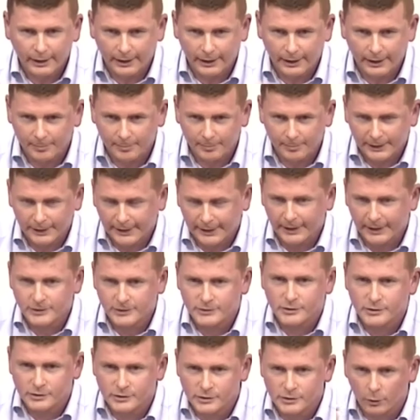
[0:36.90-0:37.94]

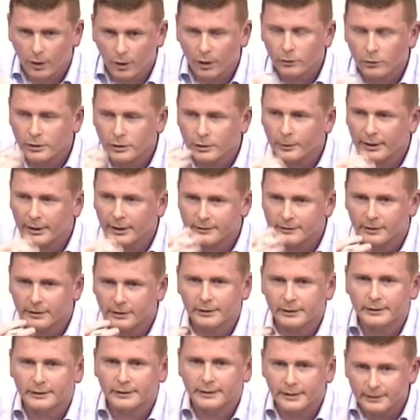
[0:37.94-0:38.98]
application, so only when it's on
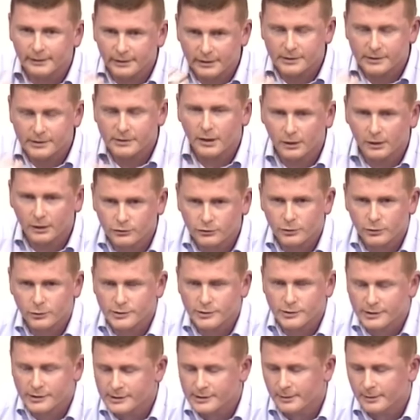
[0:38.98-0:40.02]
the teeth. It's not through
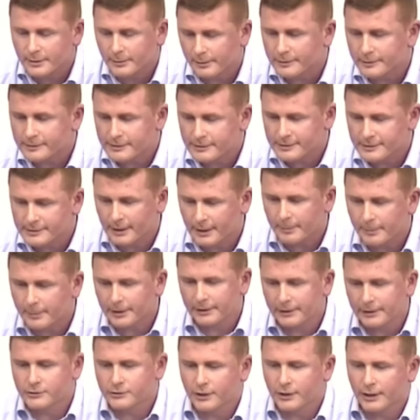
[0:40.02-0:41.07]
system, systemic
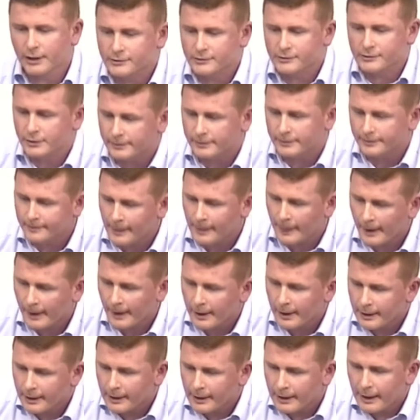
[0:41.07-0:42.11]
ingestion.
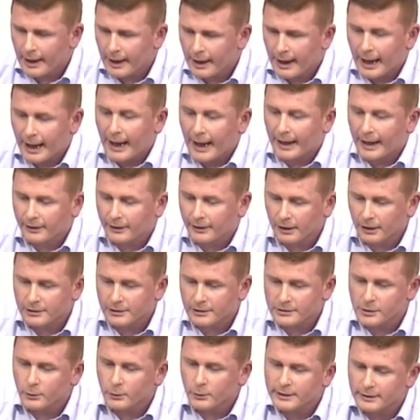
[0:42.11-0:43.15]
And
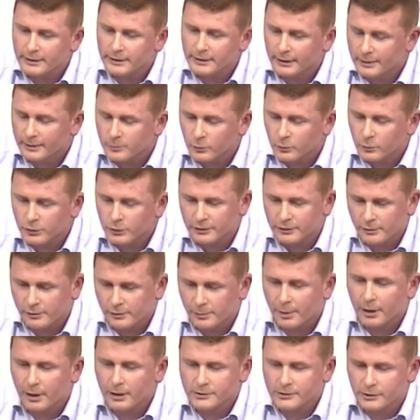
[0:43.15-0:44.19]
also in, in one of the
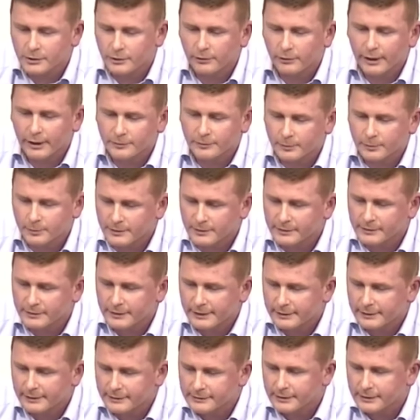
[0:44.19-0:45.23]
reports I read from the C
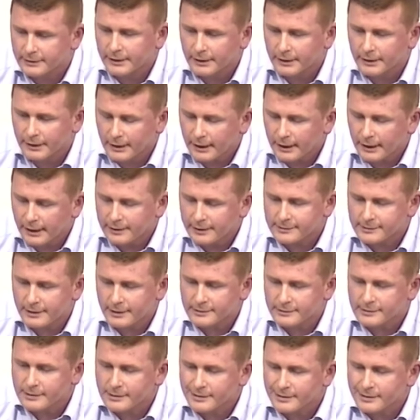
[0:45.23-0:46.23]
D C, it says,